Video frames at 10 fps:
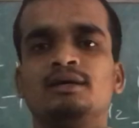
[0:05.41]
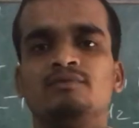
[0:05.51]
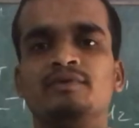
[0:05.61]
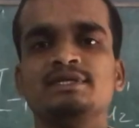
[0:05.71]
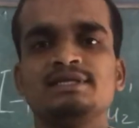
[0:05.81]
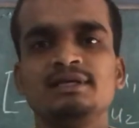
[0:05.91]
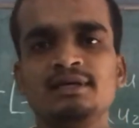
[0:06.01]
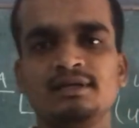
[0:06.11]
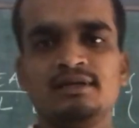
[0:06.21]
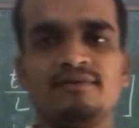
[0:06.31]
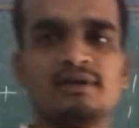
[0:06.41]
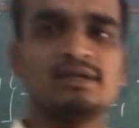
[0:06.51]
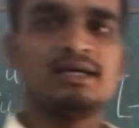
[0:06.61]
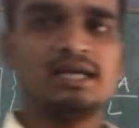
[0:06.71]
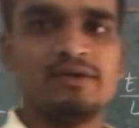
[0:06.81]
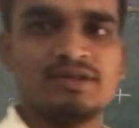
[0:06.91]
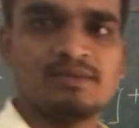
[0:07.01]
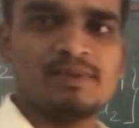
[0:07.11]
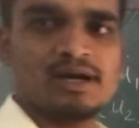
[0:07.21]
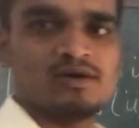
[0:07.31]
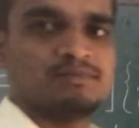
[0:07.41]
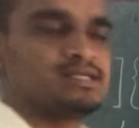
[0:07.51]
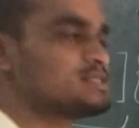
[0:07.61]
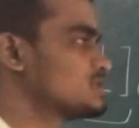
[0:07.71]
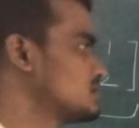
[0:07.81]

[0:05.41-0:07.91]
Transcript: we will see the further derivation part of this.